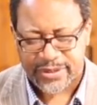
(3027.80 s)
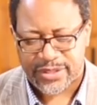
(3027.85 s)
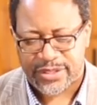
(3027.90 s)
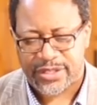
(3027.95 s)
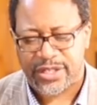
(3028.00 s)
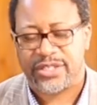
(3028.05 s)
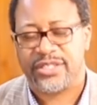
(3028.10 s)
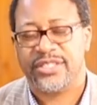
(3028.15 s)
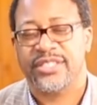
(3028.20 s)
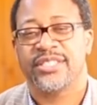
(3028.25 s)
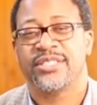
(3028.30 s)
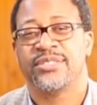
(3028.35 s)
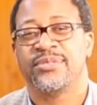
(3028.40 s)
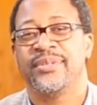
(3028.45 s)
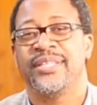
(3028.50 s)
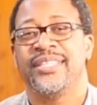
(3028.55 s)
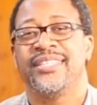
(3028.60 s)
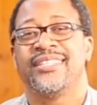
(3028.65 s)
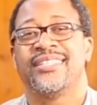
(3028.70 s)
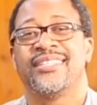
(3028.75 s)
Church, this
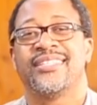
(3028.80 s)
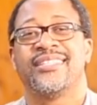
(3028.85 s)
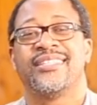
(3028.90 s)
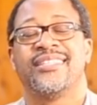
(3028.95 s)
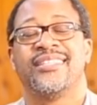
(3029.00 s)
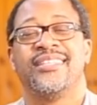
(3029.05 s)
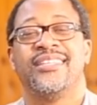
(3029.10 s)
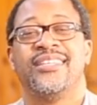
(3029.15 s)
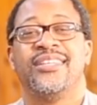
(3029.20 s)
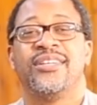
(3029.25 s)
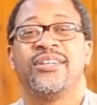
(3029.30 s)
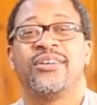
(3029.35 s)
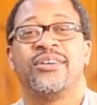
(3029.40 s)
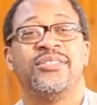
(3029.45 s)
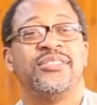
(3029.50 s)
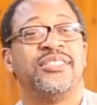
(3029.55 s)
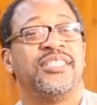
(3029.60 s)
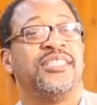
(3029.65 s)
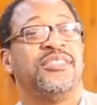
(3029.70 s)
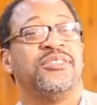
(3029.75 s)
week,
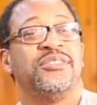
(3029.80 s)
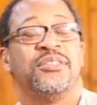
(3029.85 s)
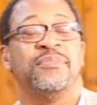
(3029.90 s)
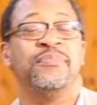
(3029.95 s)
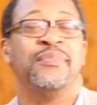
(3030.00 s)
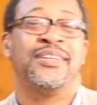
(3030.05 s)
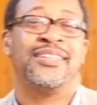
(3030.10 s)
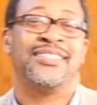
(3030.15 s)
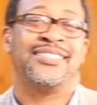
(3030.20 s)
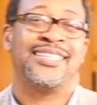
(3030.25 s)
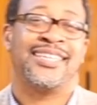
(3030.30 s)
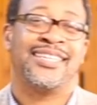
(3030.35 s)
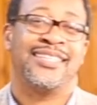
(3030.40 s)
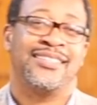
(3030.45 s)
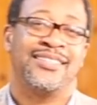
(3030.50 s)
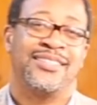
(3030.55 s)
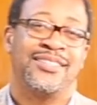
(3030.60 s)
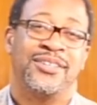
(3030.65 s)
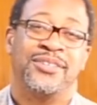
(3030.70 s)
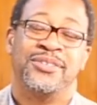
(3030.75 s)
continue to
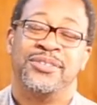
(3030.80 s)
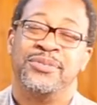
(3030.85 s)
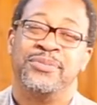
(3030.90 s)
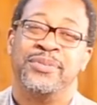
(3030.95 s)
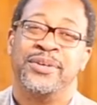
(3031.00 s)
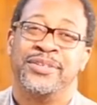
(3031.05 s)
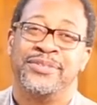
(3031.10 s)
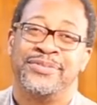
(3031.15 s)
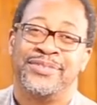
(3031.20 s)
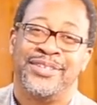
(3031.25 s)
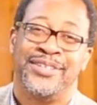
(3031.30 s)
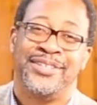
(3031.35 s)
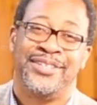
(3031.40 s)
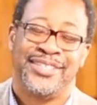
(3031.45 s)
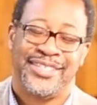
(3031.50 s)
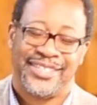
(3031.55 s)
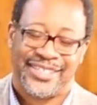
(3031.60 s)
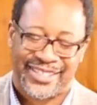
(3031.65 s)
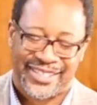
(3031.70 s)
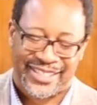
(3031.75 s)
meditate on the Word of God.